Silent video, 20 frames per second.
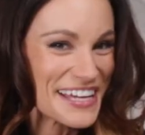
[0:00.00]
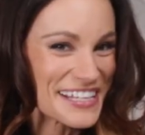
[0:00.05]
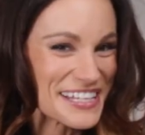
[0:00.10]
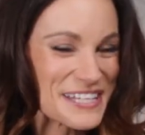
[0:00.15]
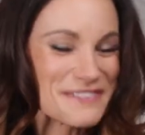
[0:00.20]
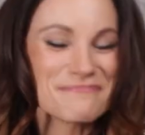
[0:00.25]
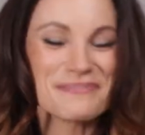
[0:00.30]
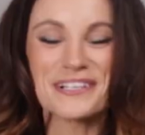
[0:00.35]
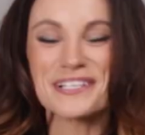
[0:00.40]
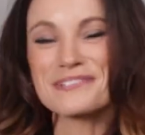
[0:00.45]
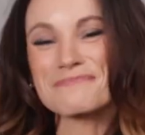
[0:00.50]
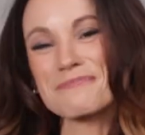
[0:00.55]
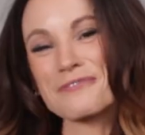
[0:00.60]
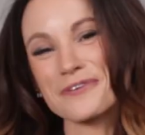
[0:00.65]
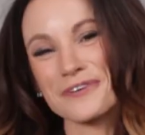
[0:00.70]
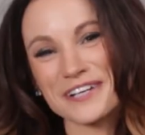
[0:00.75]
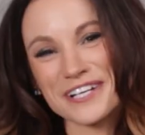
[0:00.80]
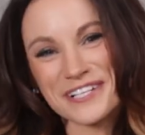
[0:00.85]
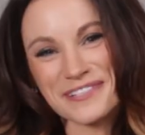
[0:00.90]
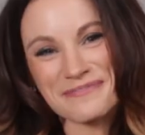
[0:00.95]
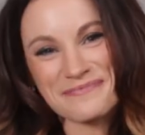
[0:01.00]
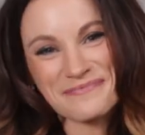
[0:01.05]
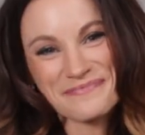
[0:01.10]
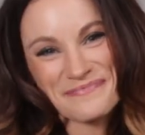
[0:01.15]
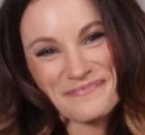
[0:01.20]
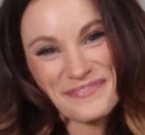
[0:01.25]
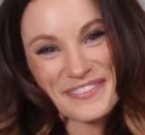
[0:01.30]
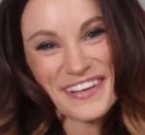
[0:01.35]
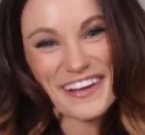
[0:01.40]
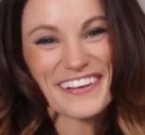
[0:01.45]
and keep exploring.
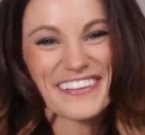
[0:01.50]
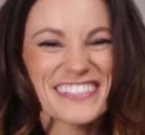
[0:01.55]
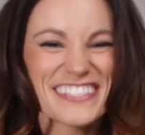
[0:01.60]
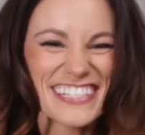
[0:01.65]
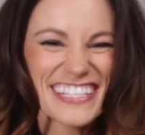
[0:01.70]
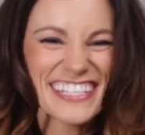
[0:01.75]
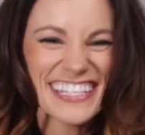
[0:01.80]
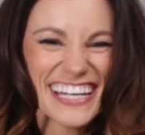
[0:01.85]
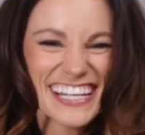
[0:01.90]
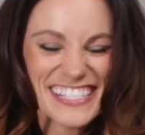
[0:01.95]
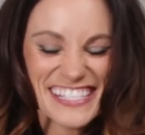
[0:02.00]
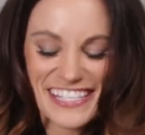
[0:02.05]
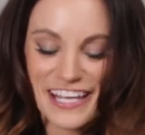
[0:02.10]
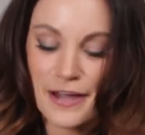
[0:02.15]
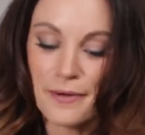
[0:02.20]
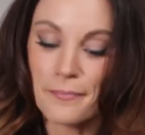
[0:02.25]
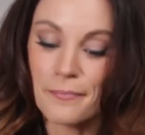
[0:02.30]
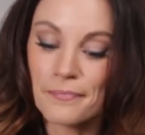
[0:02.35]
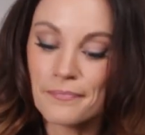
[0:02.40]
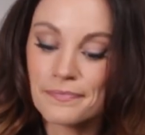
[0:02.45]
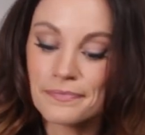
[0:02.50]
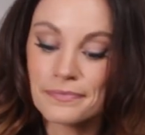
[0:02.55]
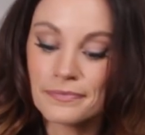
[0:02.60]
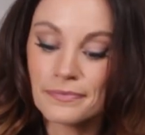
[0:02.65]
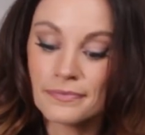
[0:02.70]
I'll see you next time.